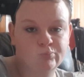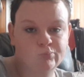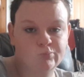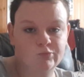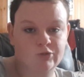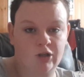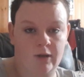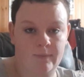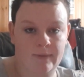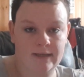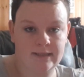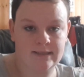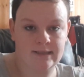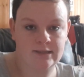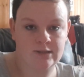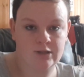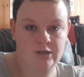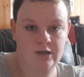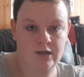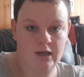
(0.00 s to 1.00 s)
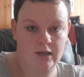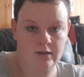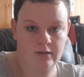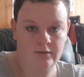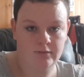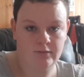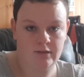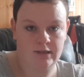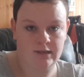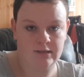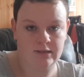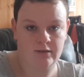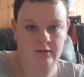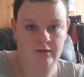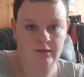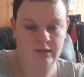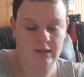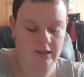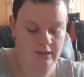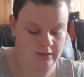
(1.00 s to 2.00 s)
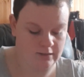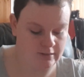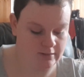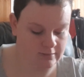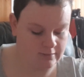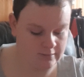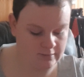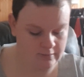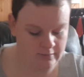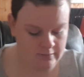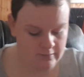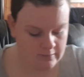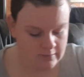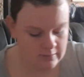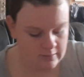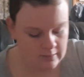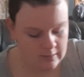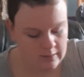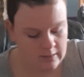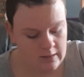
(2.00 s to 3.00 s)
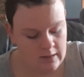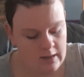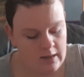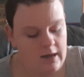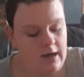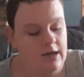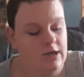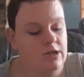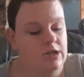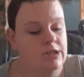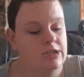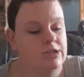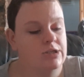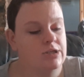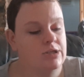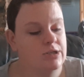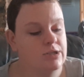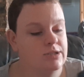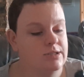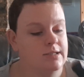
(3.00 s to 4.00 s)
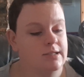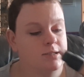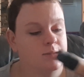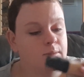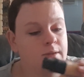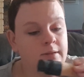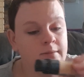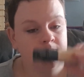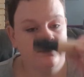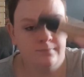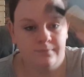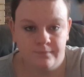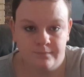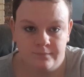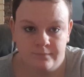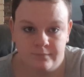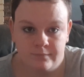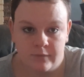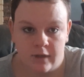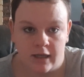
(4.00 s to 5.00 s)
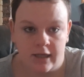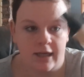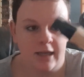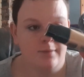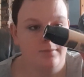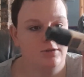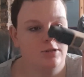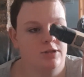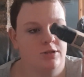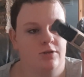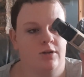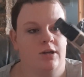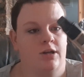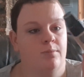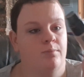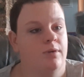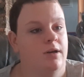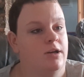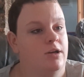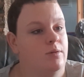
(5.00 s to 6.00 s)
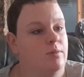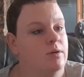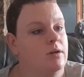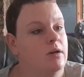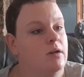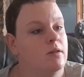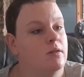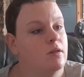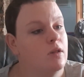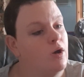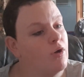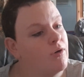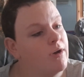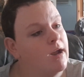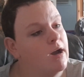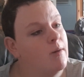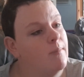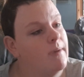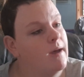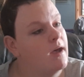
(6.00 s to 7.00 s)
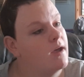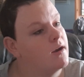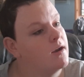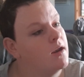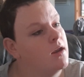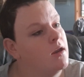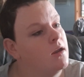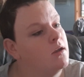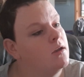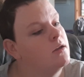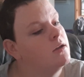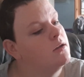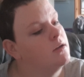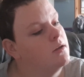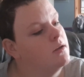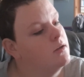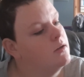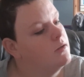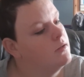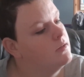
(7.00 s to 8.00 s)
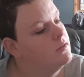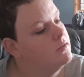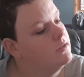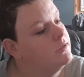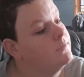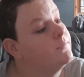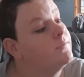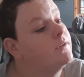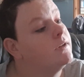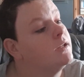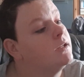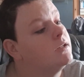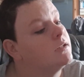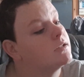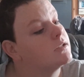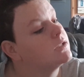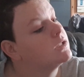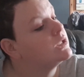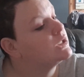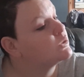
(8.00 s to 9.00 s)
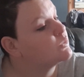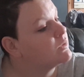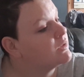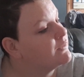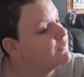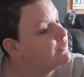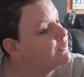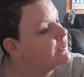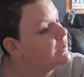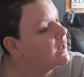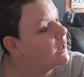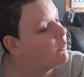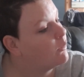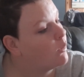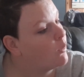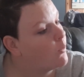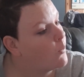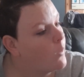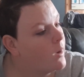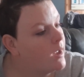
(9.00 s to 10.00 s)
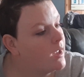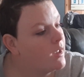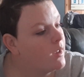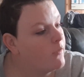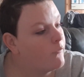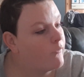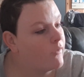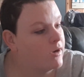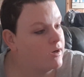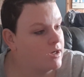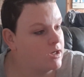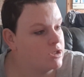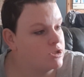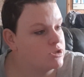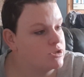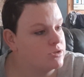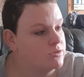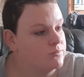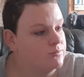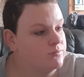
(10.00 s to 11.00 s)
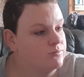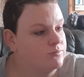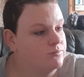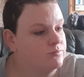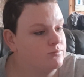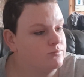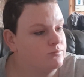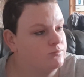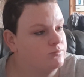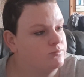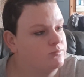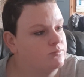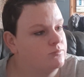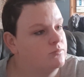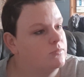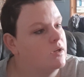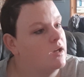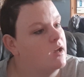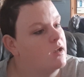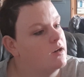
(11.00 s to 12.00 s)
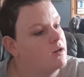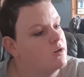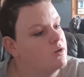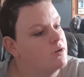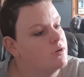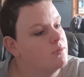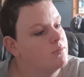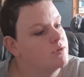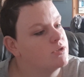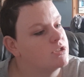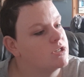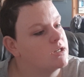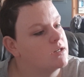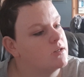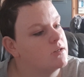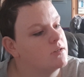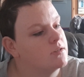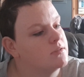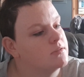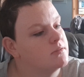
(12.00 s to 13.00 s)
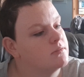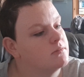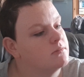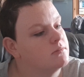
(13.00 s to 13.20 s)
So I mix these two together. You can tell how dark it is. I used to use this one. I keep it just so I can buy a new one. L'Oreal Paris Infinite 24-Hour Wear Foundation. And I don't know what shade it is.